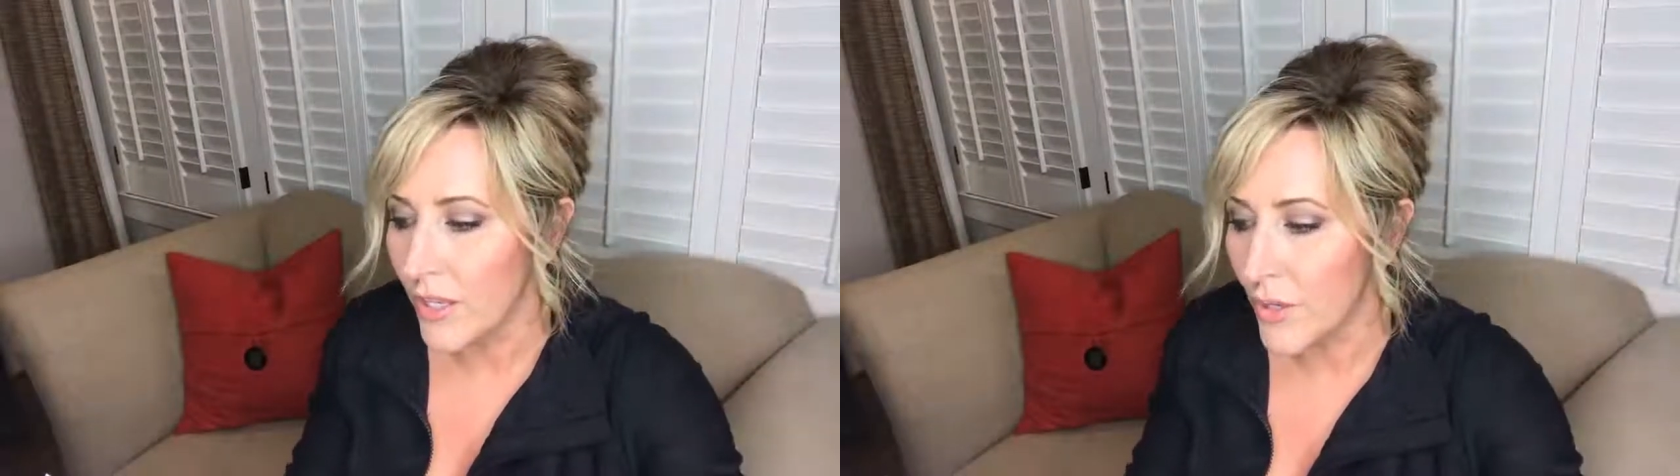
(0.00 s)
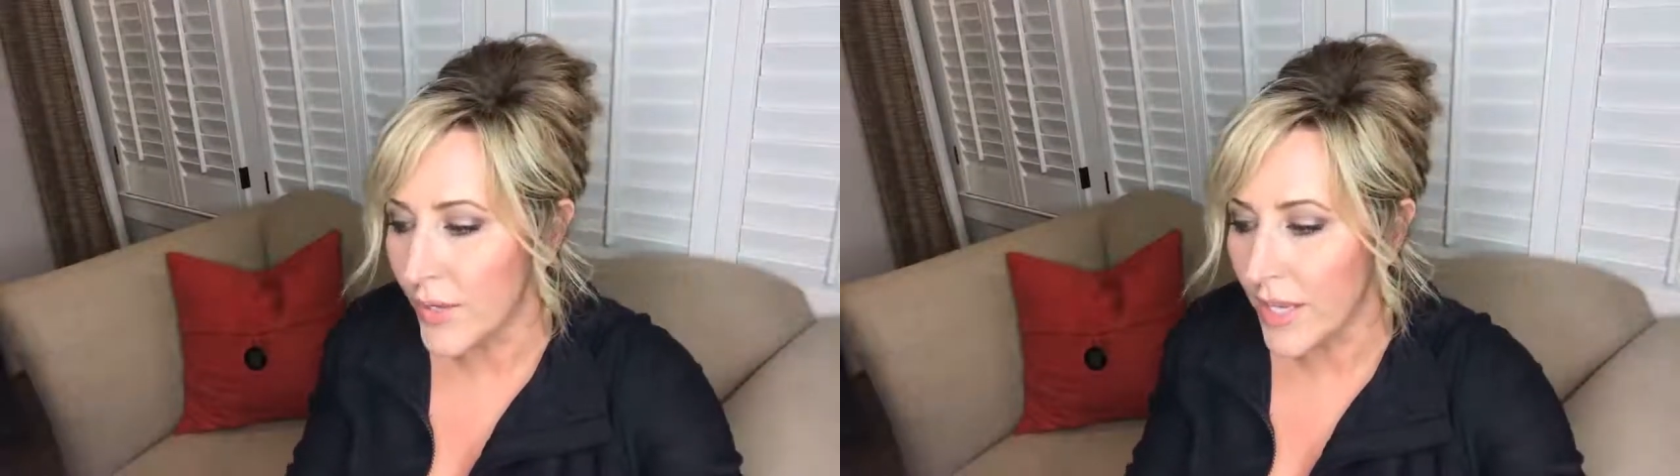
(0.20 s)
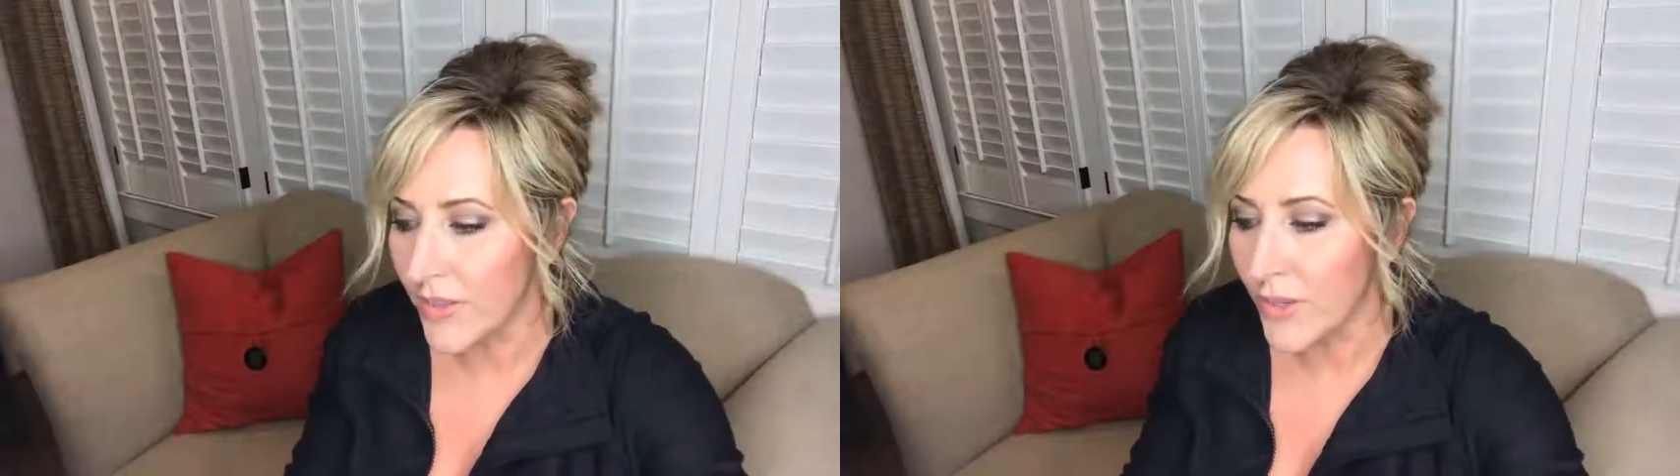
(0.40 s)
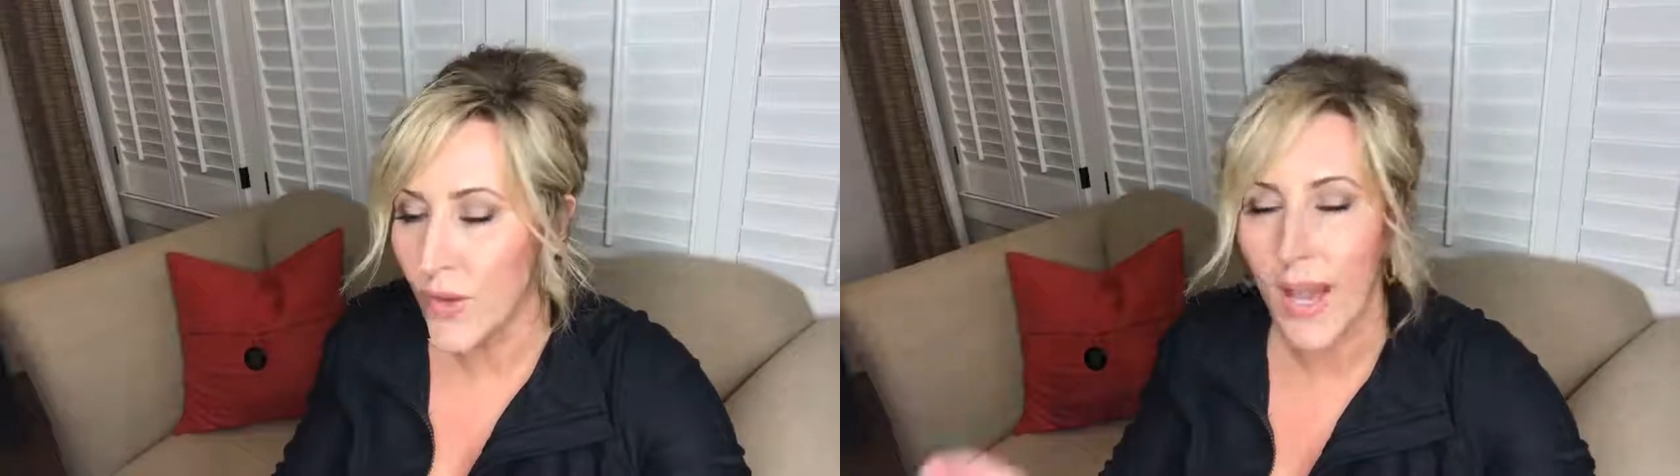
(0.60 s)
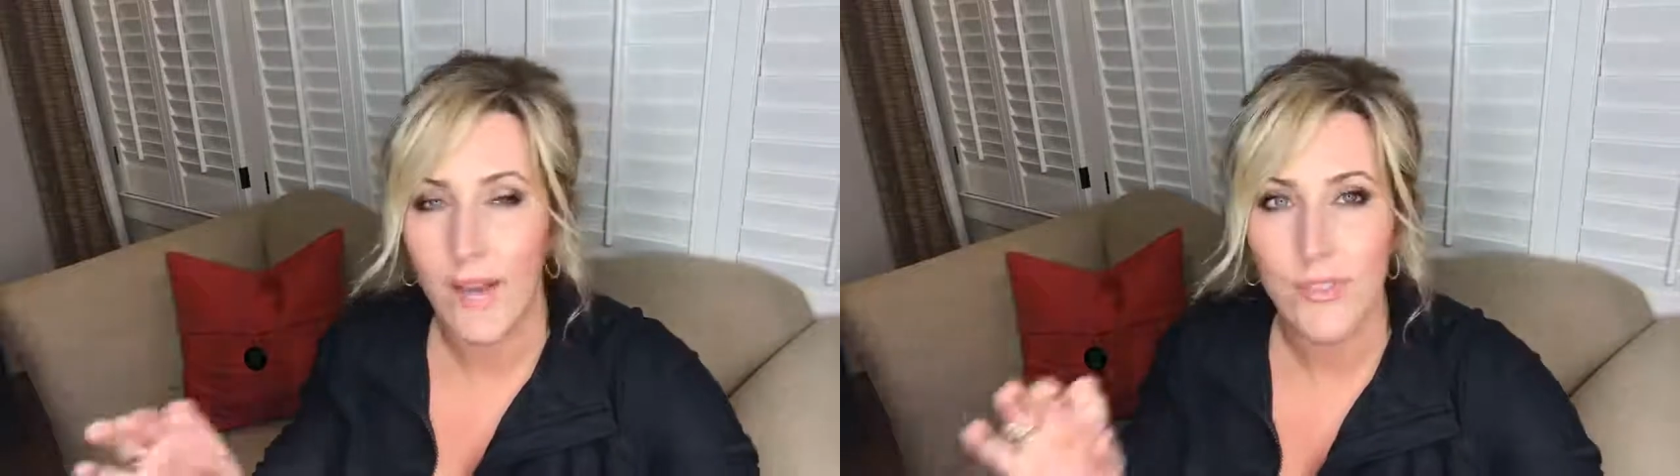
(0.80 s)

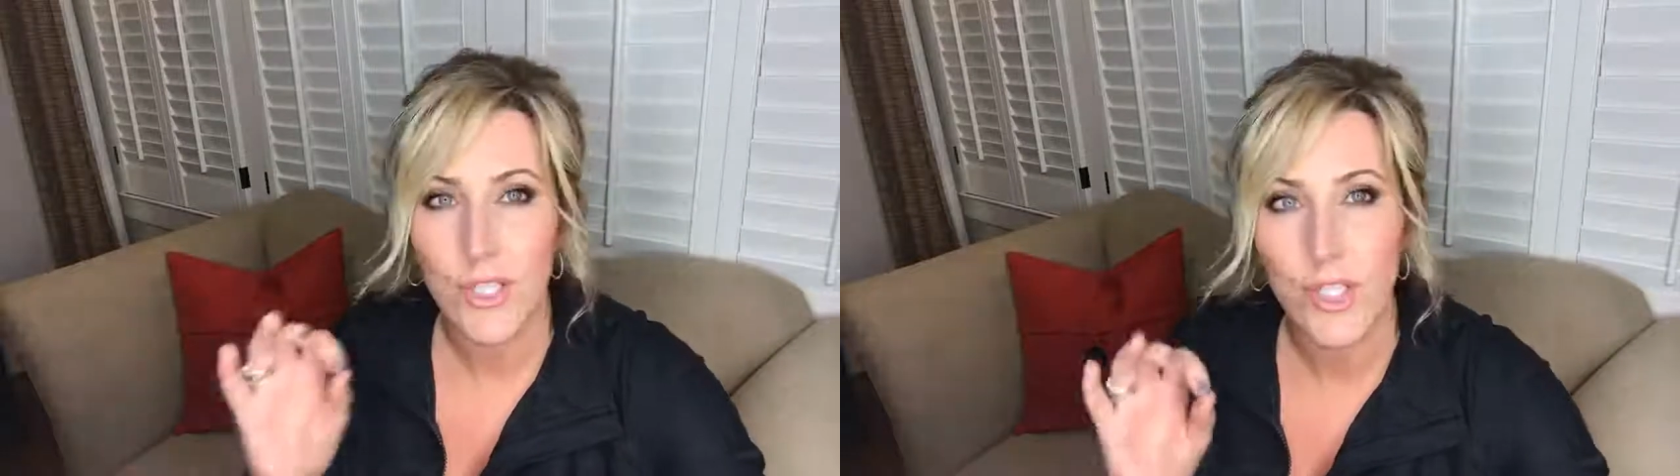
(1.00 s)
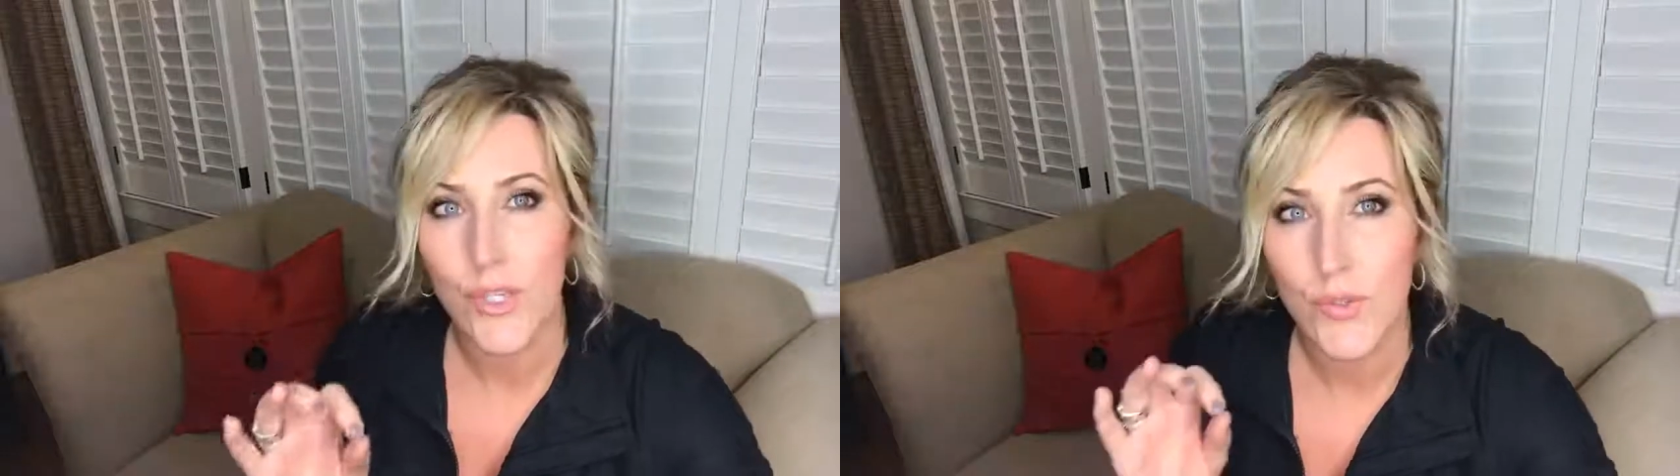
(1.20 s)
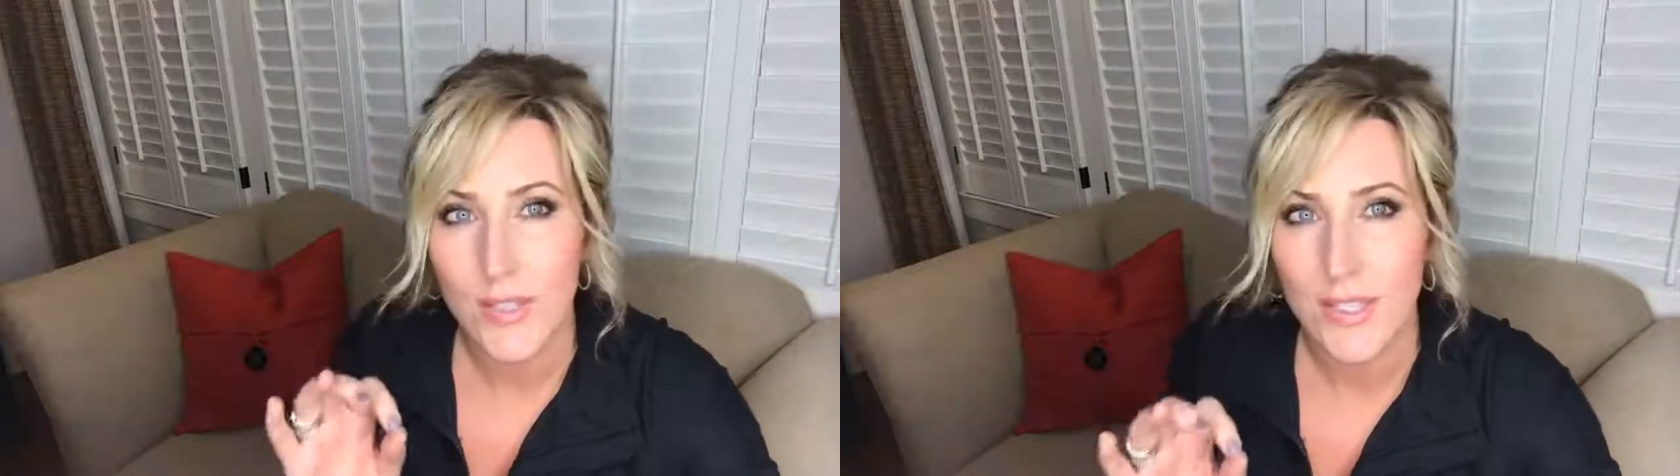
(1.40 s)
You have to choose